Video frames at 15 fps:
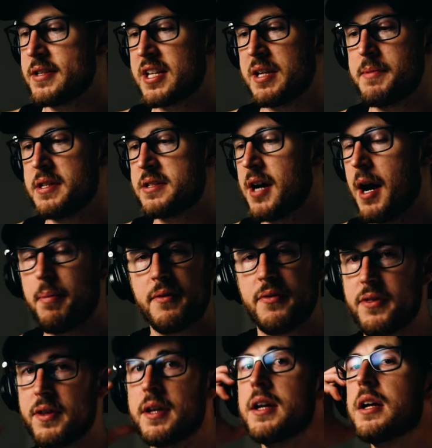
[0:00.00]
It's going to be the top
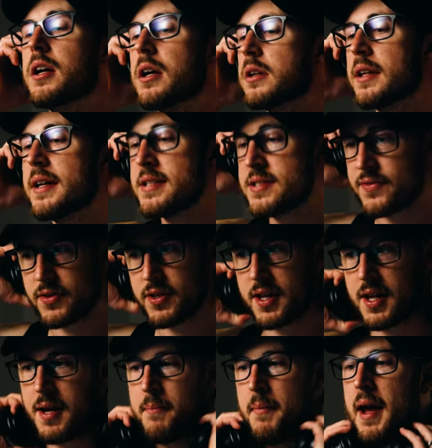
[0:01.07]
of the year list for
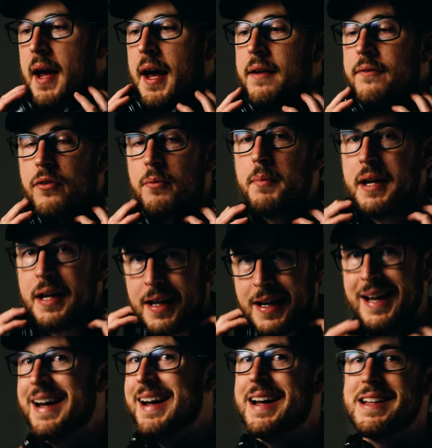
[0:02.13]
them. And for
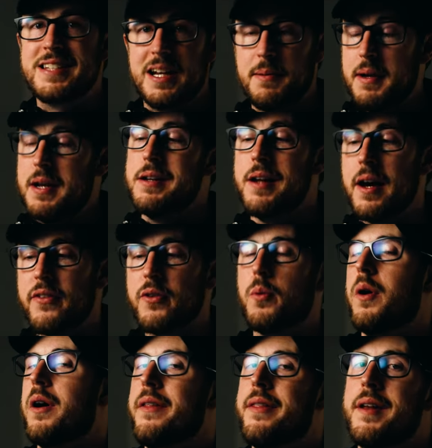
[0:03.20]
me, it's going to be another
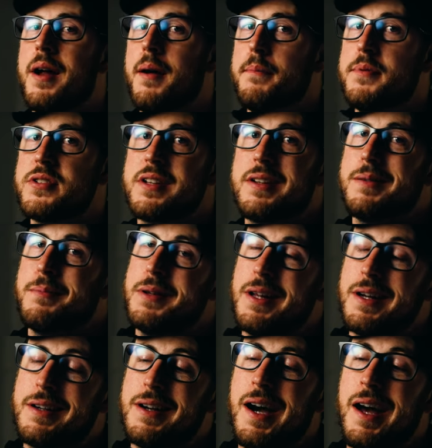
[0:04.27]
one that I'm just going to be
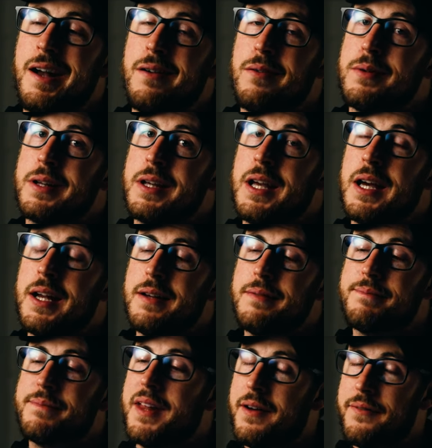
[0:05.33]
like, I don't really get it.